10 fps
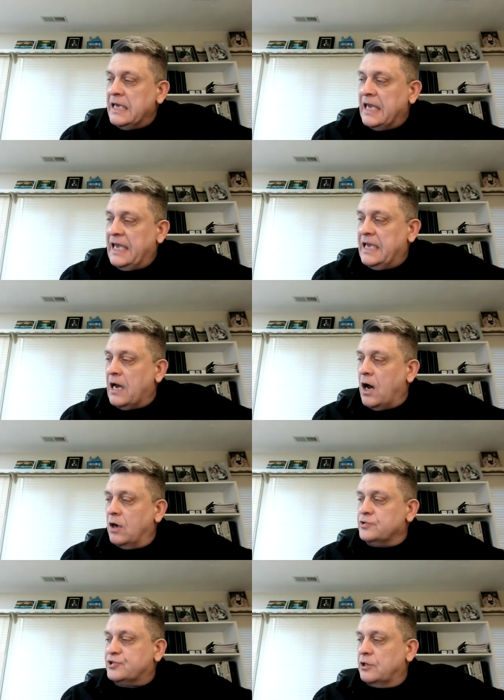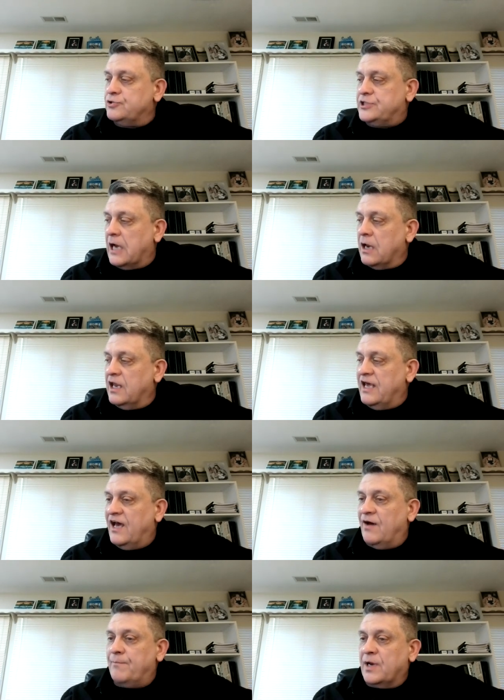he also shall
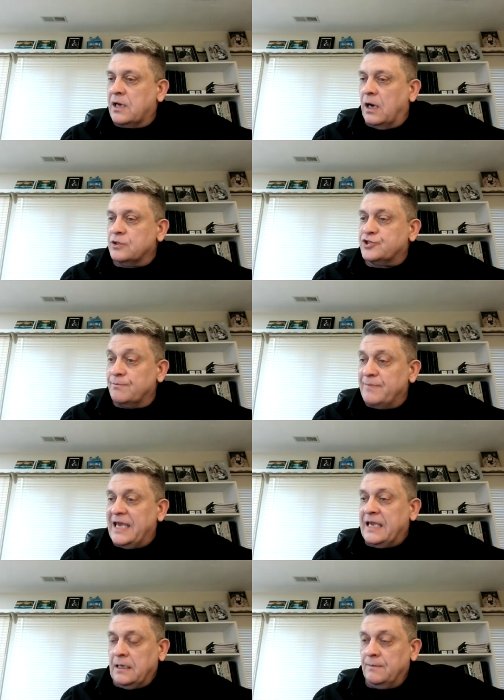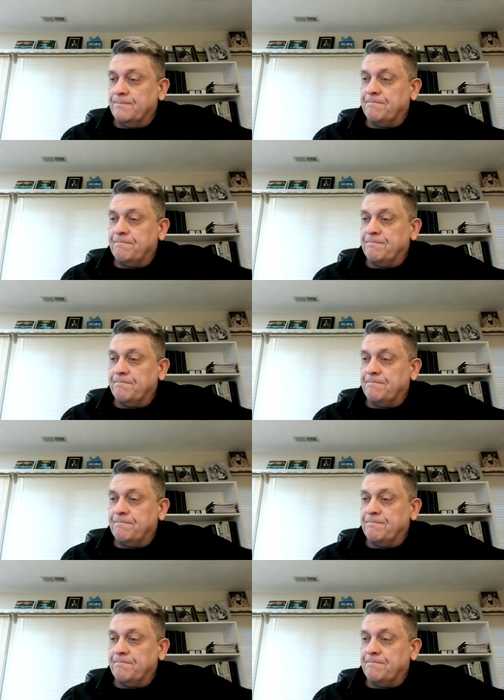live because of me.